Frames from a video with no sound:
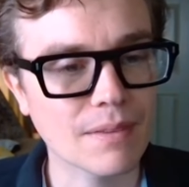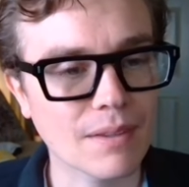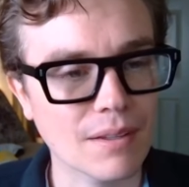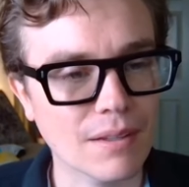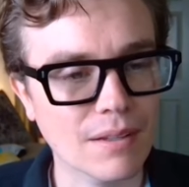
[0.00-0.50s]

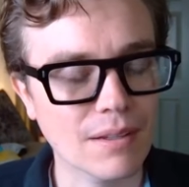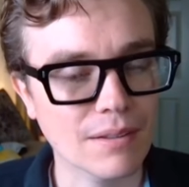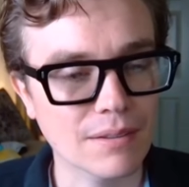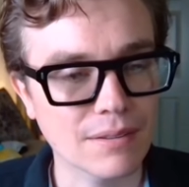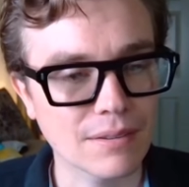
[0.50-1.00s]

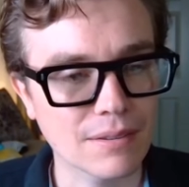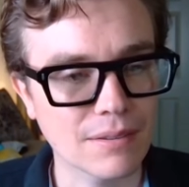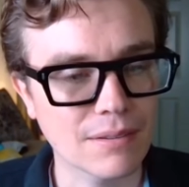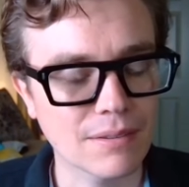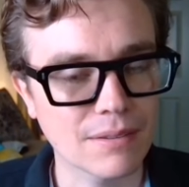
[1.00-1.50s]

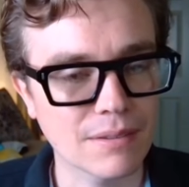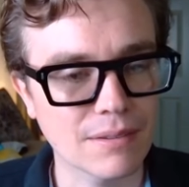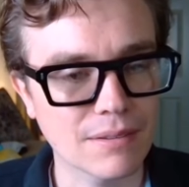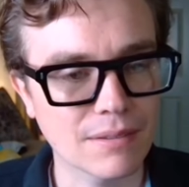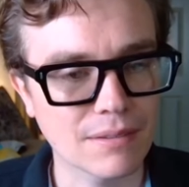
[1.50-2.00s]

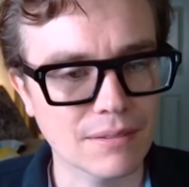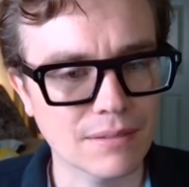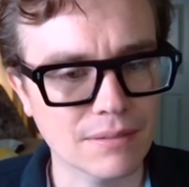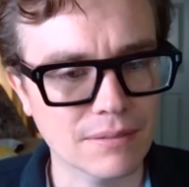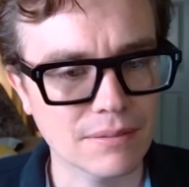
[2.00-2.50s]

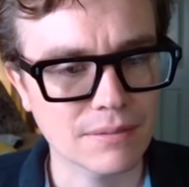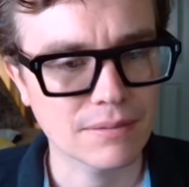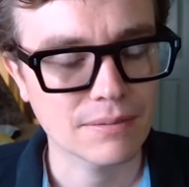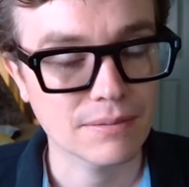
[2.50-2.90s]
(silent)